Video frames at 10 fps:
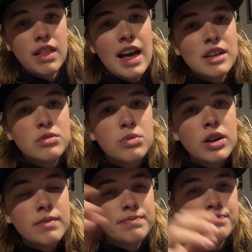last
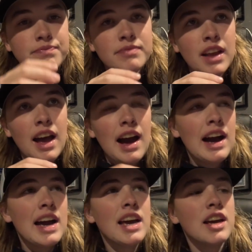one.
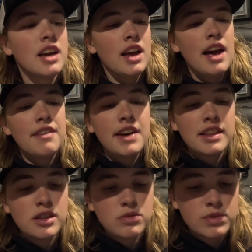I have
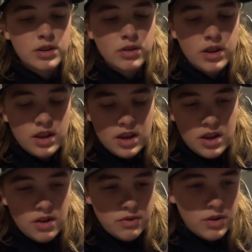had this reel
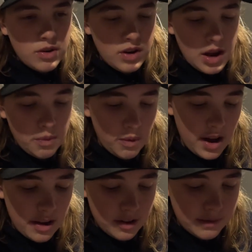for a
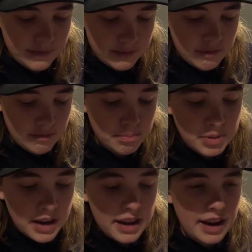while,
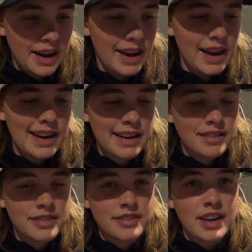but I
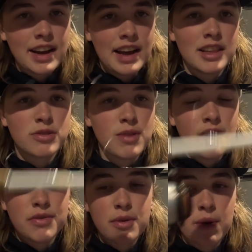have not had this
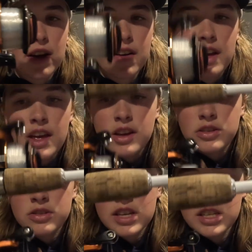rod for a while.
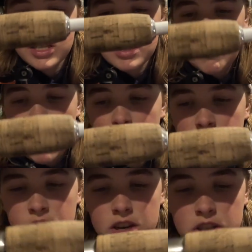So this is a Mach
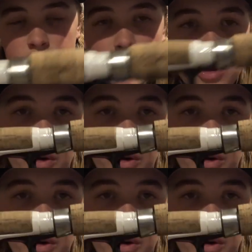Crush, the